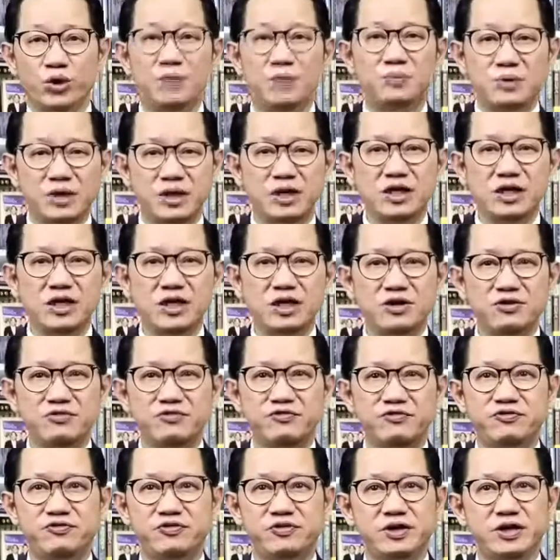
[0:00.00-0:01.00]
We
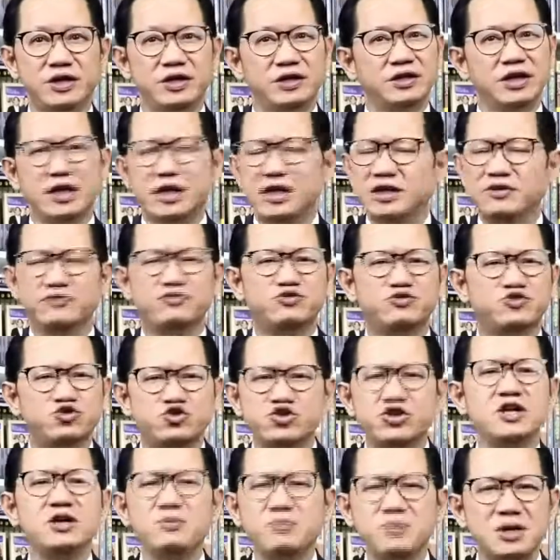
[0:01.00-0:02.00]
believe that if
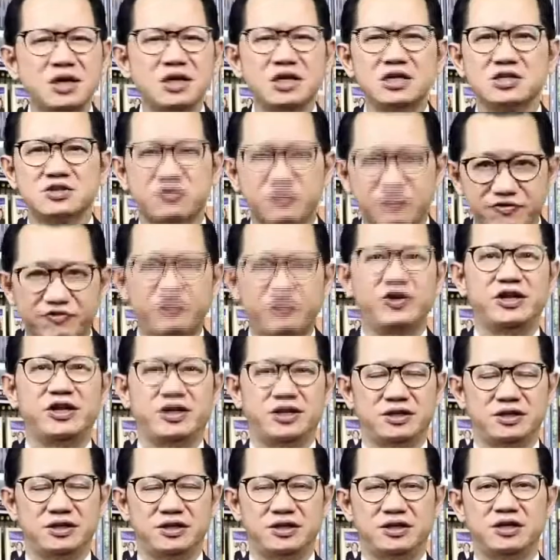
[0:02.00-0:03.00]
dreaming is
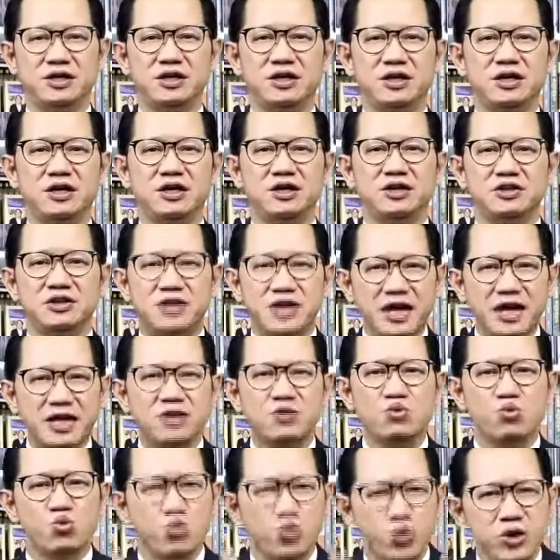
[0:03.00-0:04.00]
free,
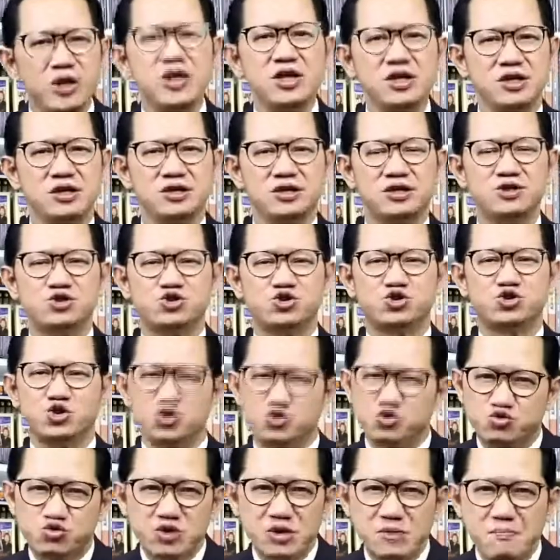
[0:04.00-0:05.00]
then we
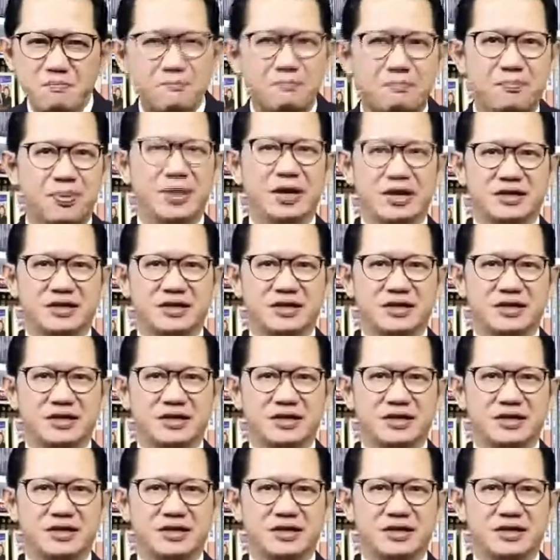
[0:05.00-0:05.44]
should dream